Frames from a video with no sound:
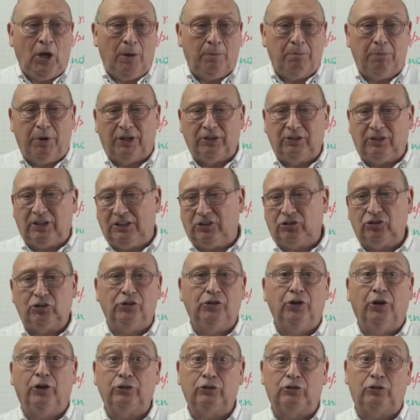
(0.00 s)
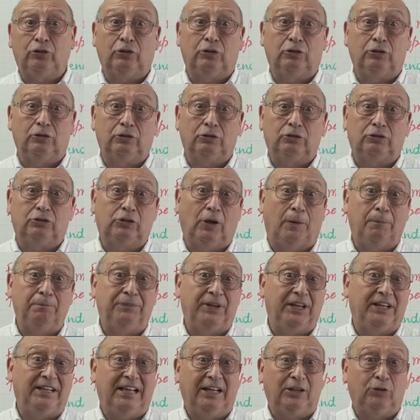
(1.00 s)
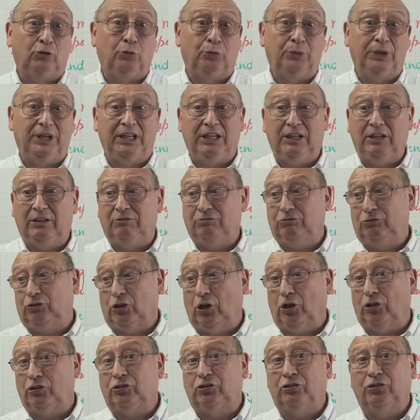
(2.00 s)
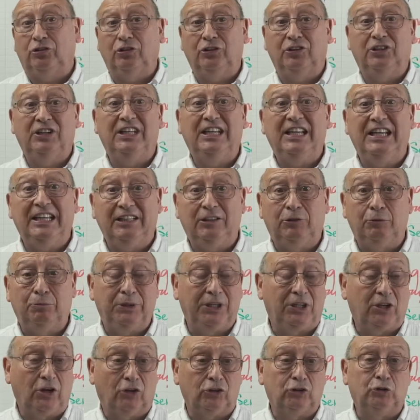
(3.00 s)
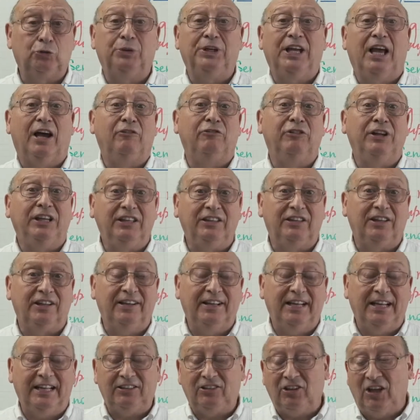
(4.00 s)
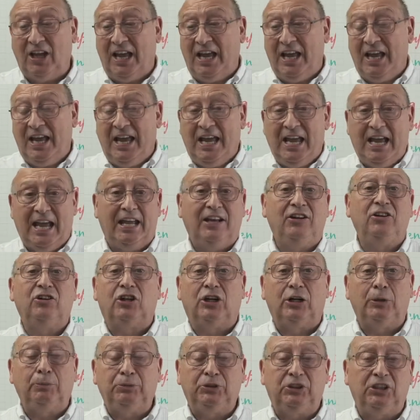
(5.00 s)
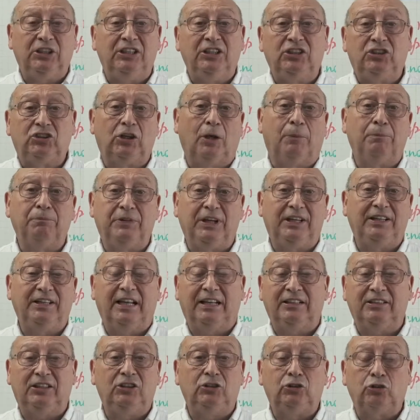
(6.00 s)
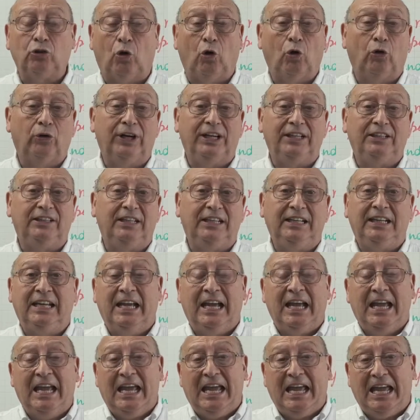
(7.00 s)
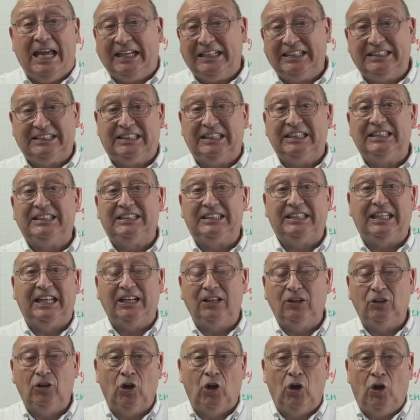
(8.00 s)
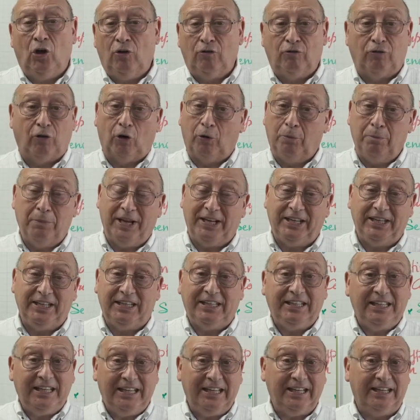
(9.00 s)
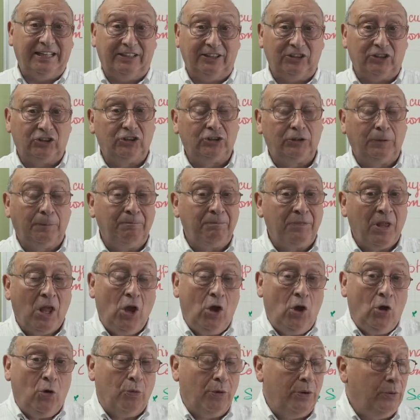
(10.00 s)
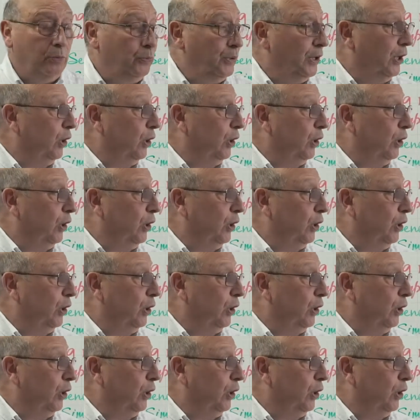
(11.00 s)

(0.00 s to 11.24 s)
but it's not something that we just need because we have internet. Encryption is something that is already existing for many years. When we